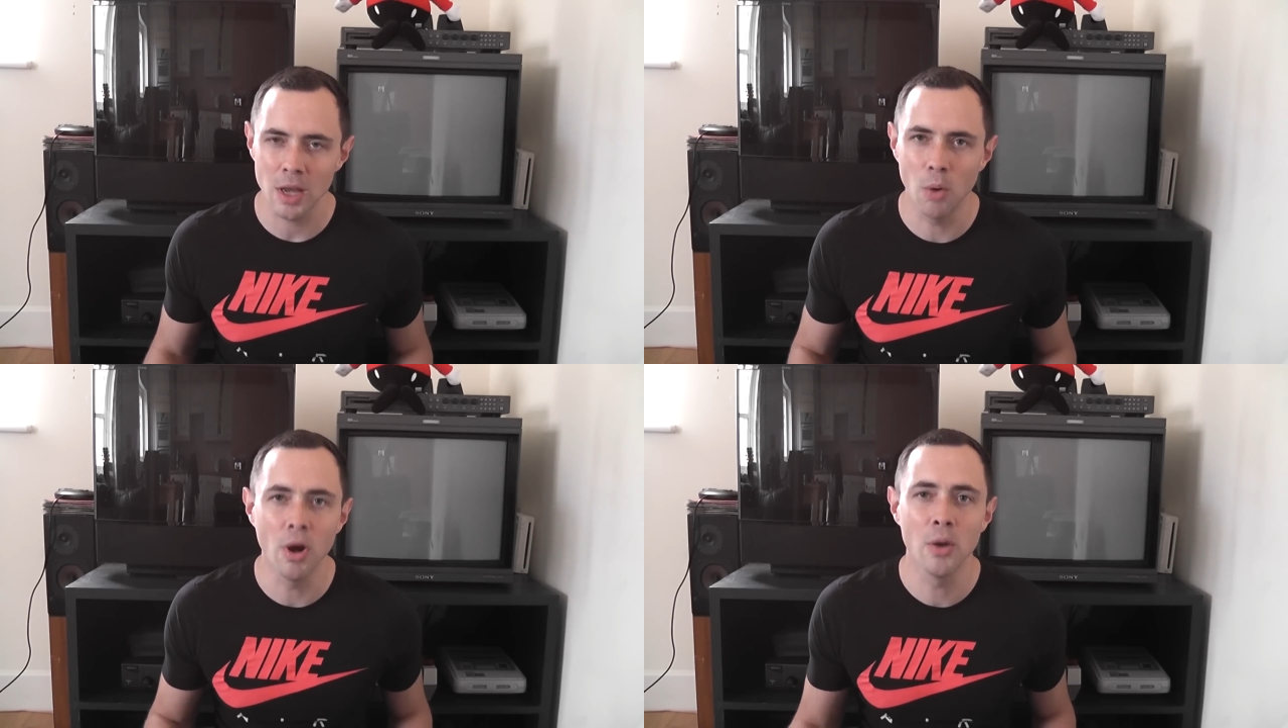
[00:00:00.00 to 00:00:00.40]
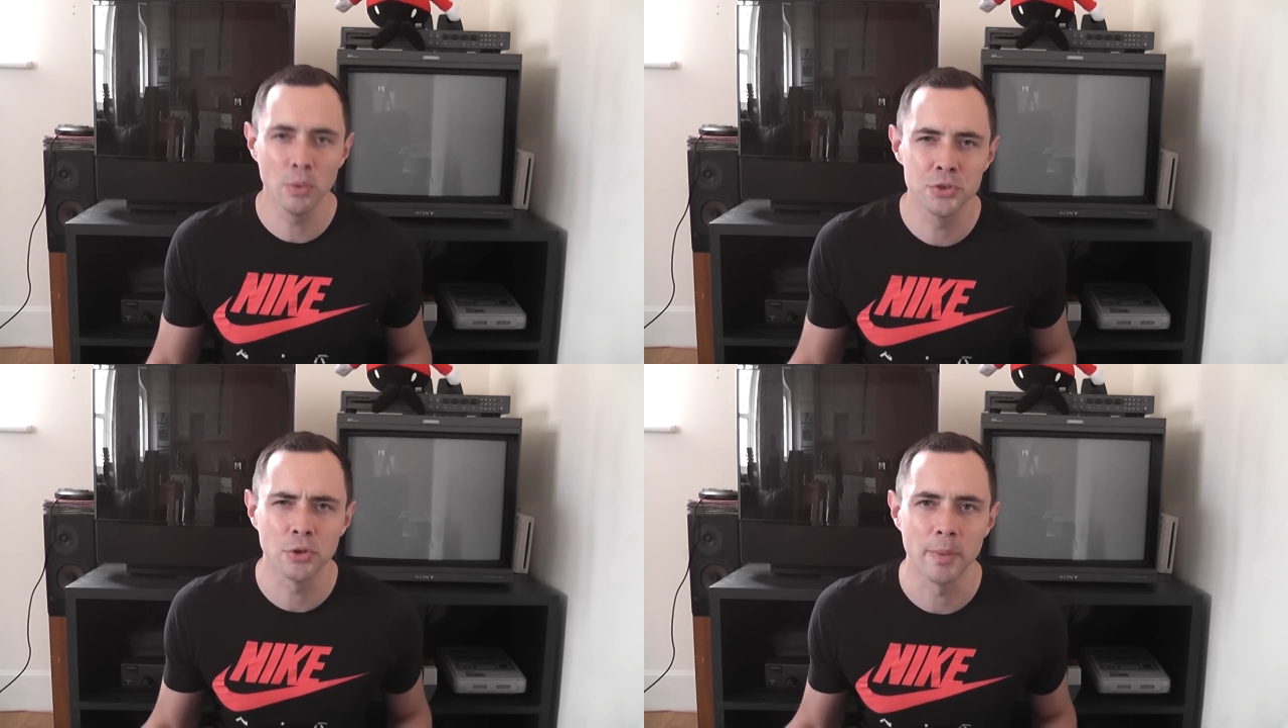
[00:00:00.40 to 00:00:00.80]
I
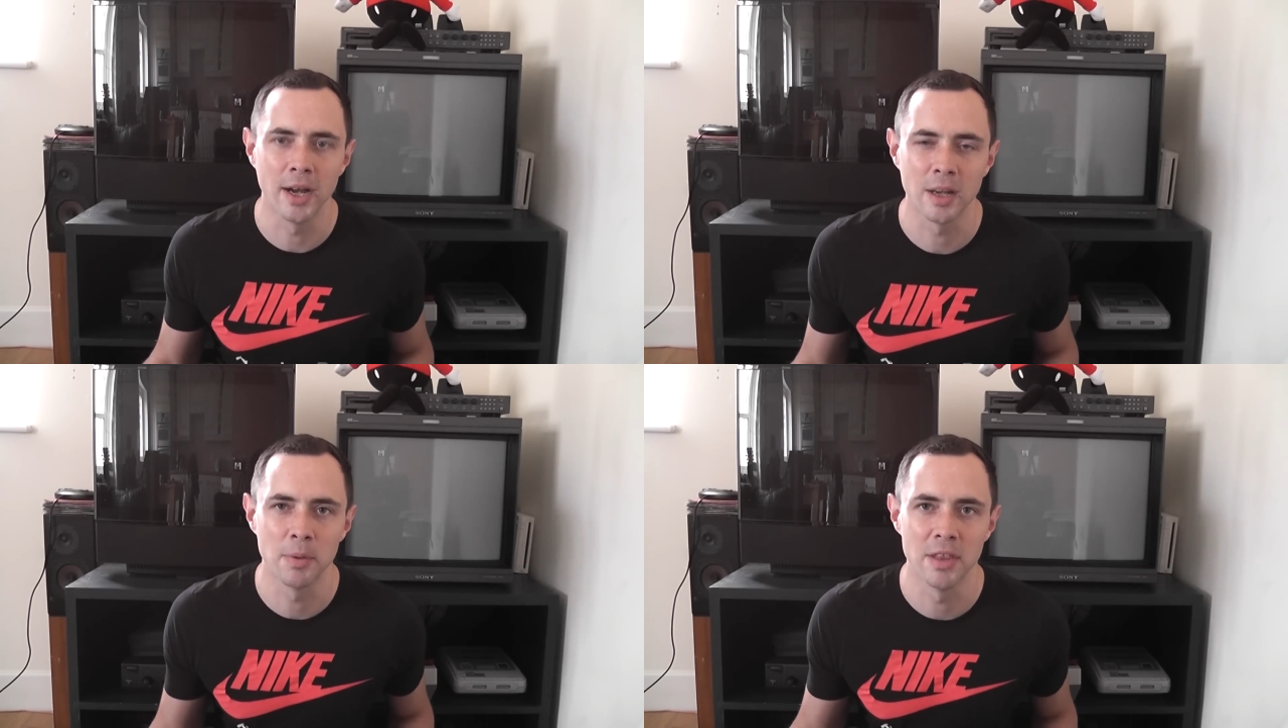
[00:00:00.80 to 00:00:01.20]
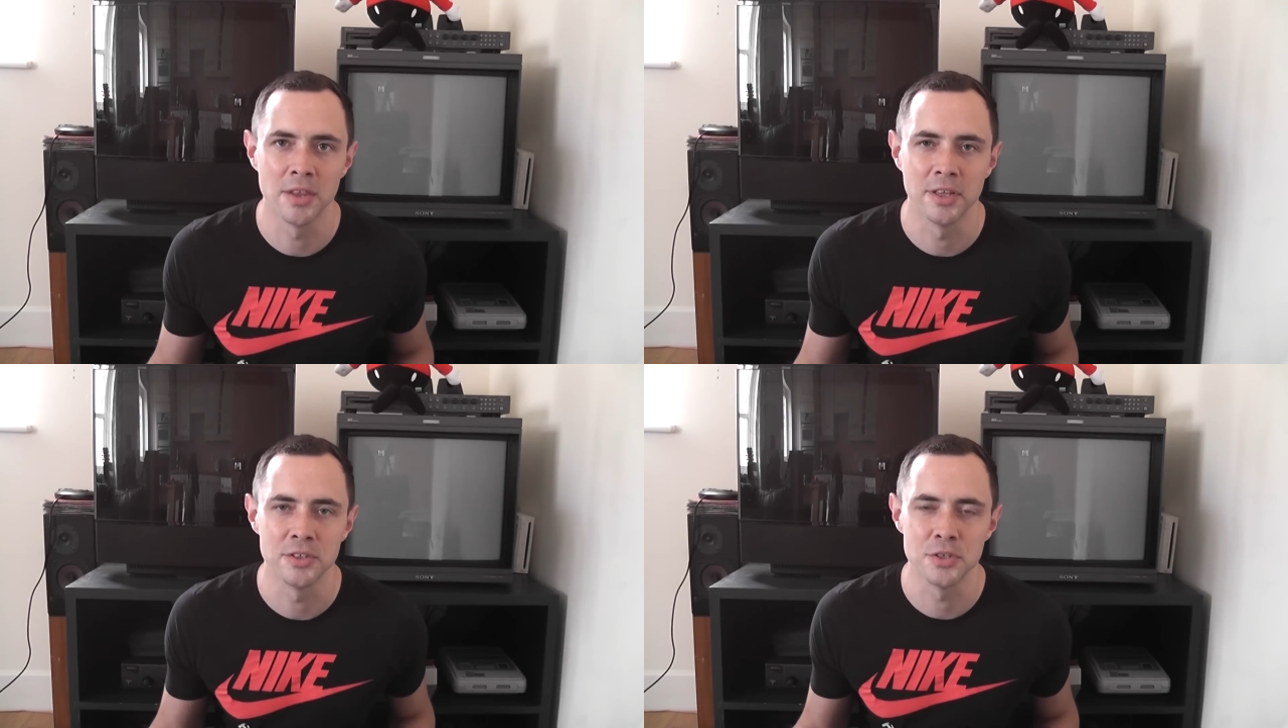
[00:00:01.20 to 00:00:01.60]
will talk about a couple other
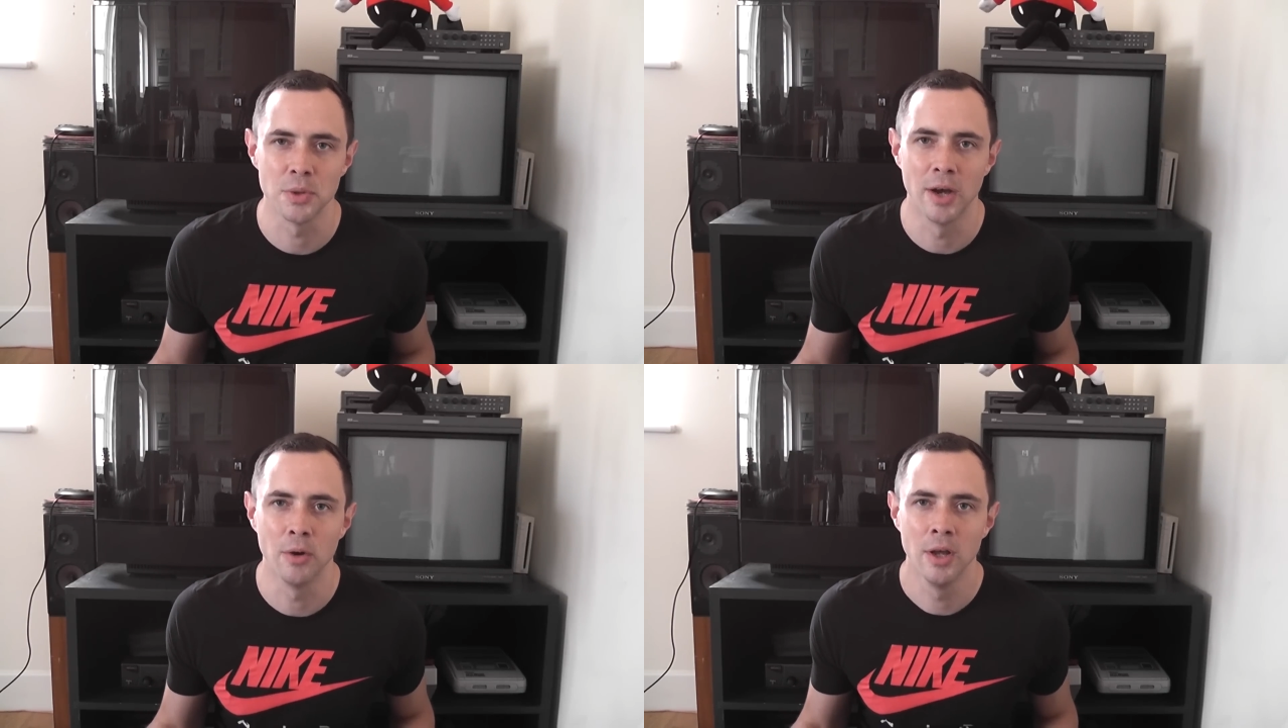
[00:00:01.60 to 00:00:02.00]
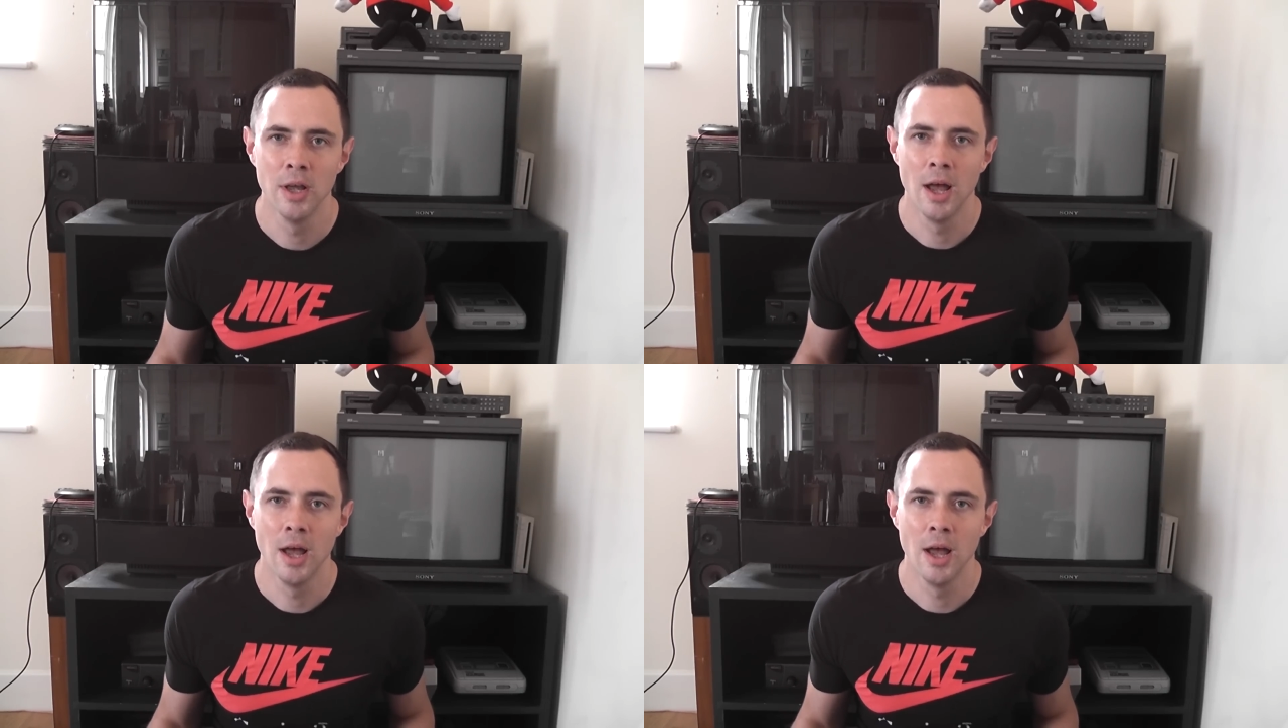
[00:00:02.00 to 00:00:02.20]
things as well.